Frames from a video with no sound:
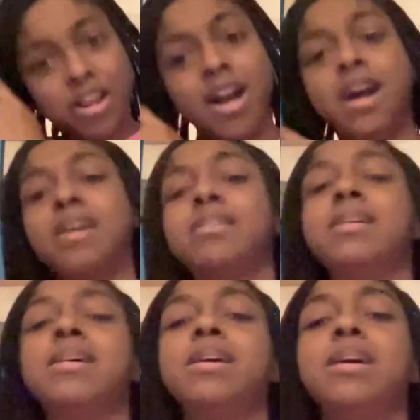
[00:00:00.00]
not.
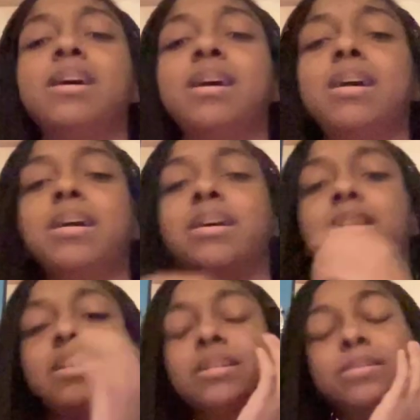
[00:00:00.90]

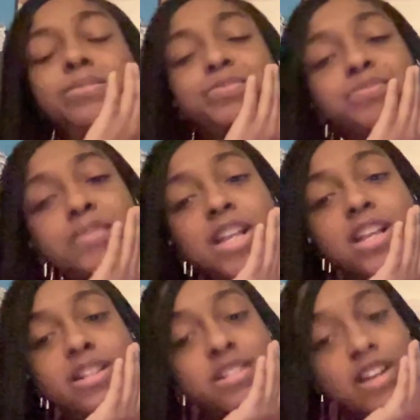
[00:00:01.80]
Um,
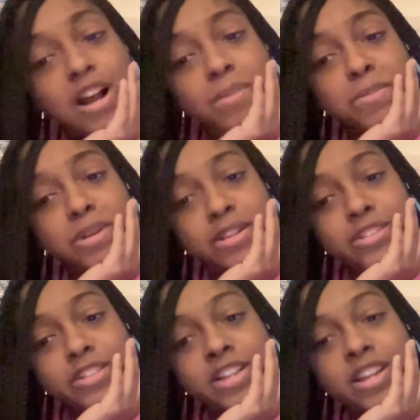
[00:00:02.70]
it's
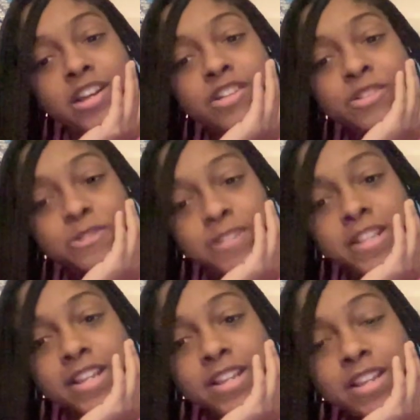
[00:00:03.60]
comprehension and
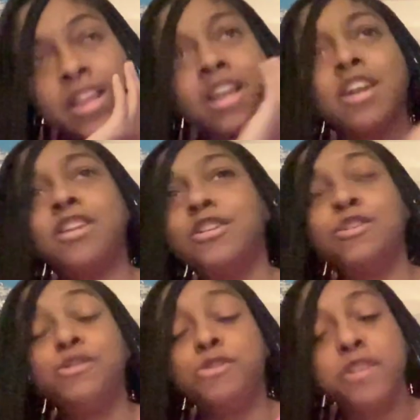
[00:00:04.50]
understanding. No,
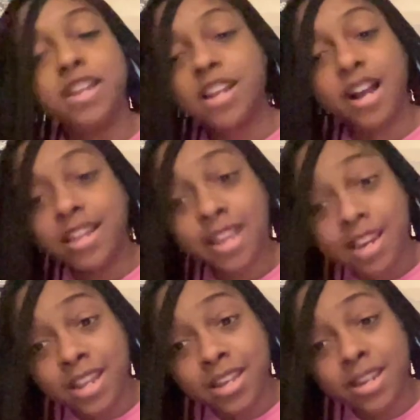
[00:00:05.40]
you cannot get
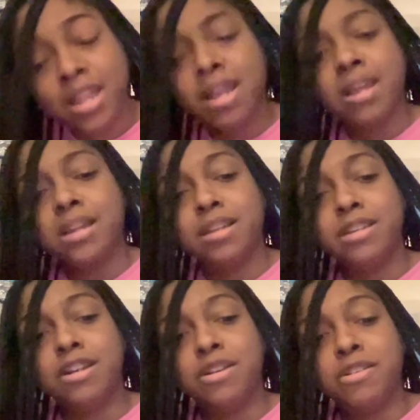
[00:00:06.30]
it.
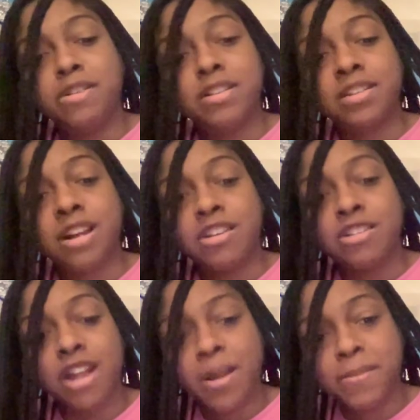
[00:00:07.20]
No, it's not going
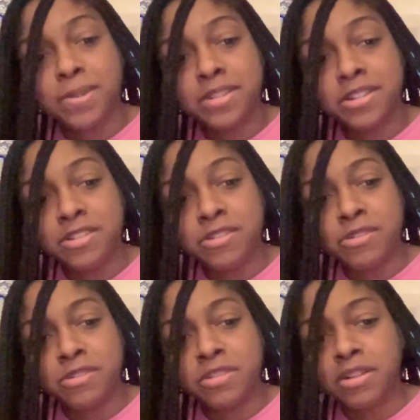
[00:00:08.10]
to happen to
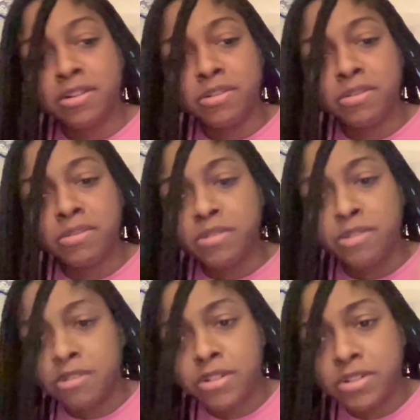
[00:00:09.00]
you, so you
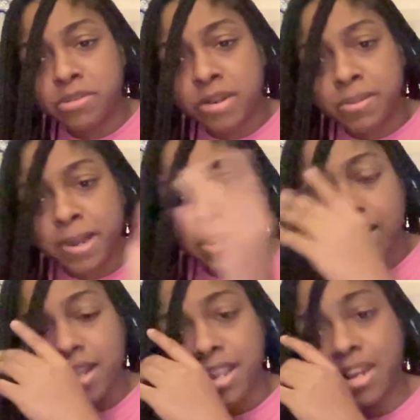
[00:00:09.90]
don't need to worry about it.
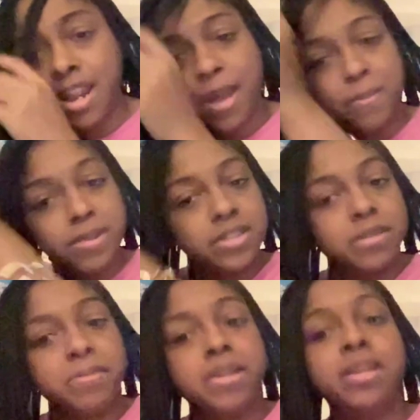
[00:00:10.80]
It happened
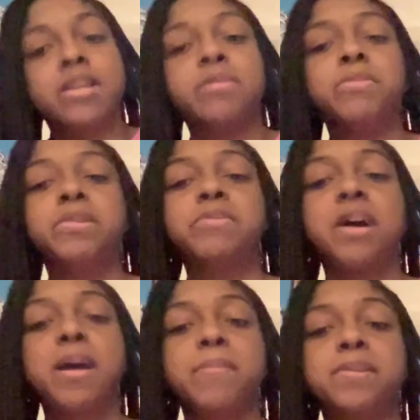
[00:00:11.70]
to me, and the reason why
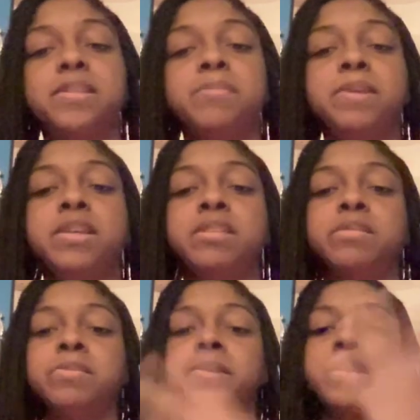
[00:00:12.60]
it happened to me
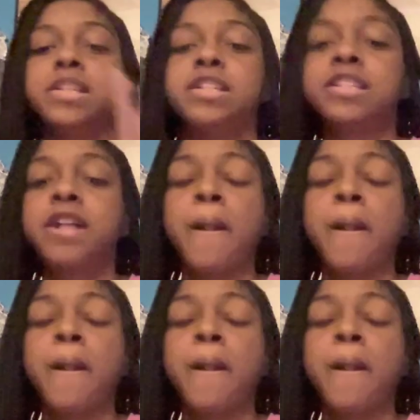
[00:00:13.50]
is because